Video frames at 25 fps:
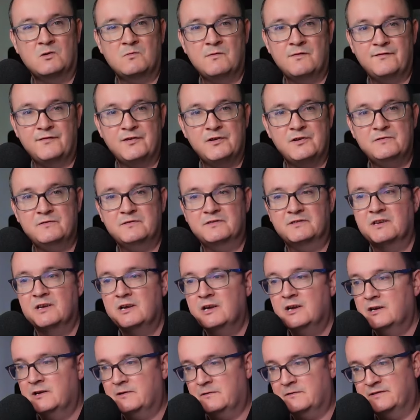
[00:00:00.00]
reviews,
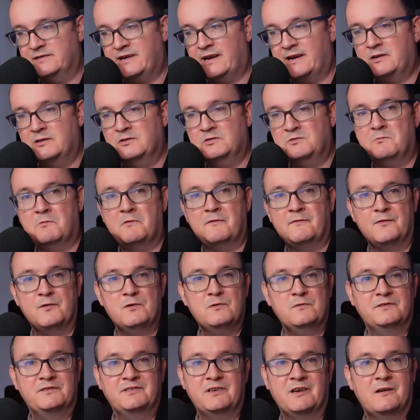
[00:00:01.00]
do secondary
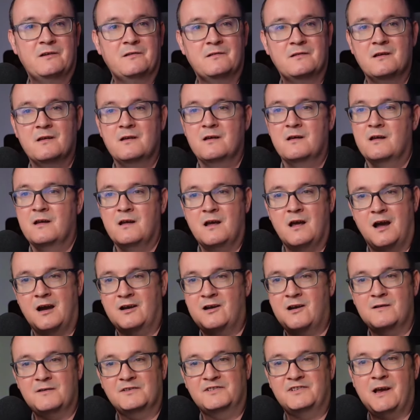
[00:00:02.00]
reviews. So, I
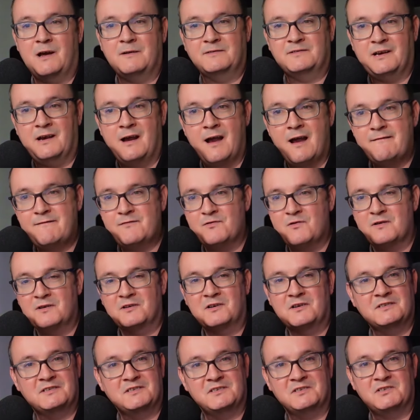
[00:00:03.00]
can't shout out everyone
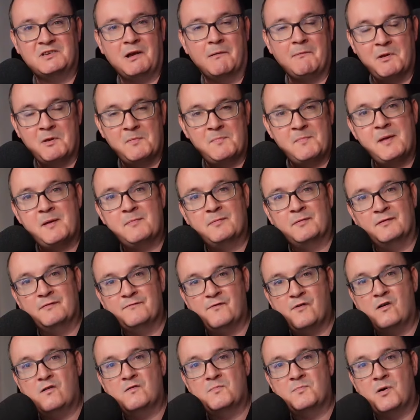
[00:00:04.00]
because there's so many people
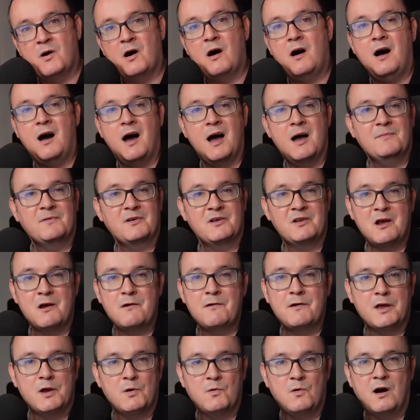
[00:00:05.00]
involved, but uh, you know
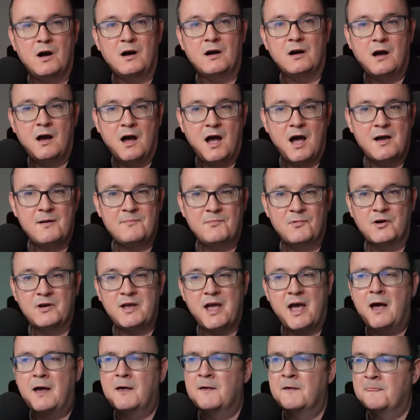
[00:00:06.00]
who you are. Uh, but
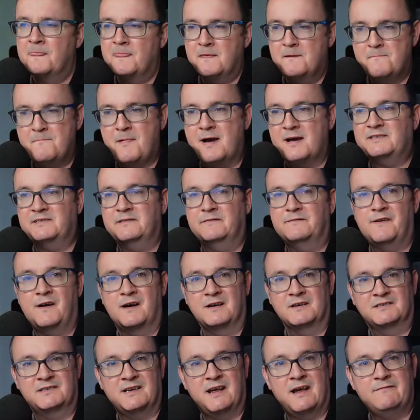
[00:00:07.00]
yeah, massive
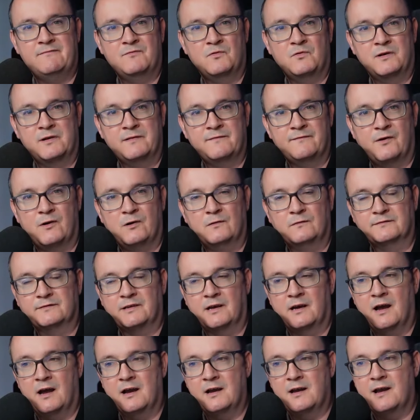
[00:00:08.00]
thanks to everyone involved,
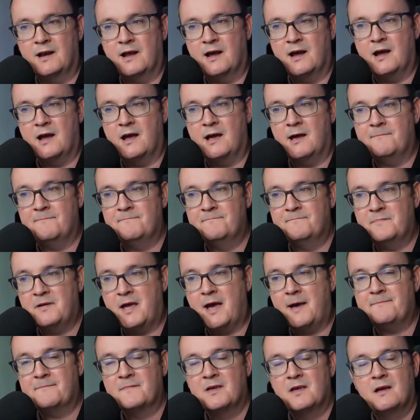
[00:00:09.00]
and uh,
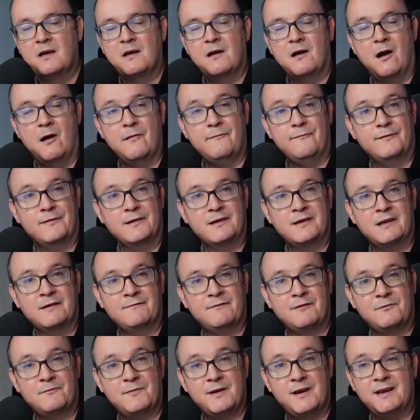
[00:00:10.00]
yeah, hopefully give
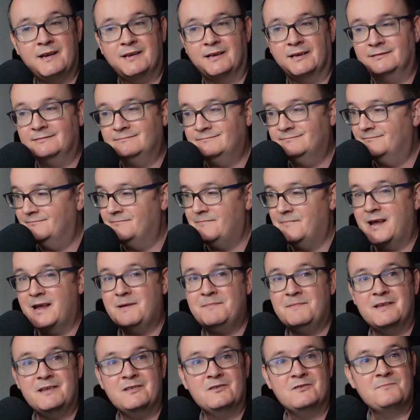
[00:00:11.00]
it a read and
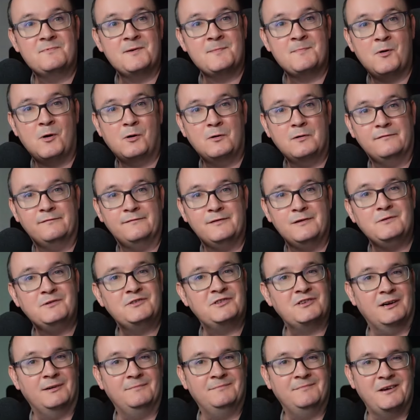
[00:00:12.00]
maybe there'll be more in
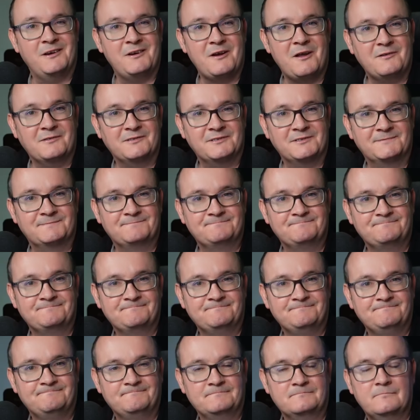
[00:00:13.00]
future. Who knows?
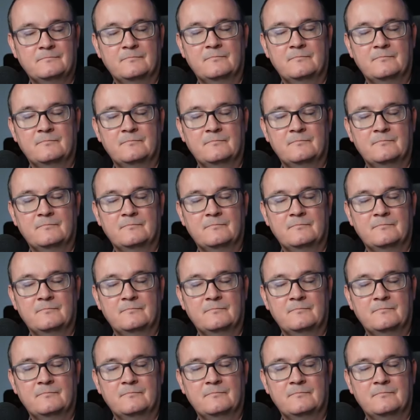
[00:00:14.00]
Today,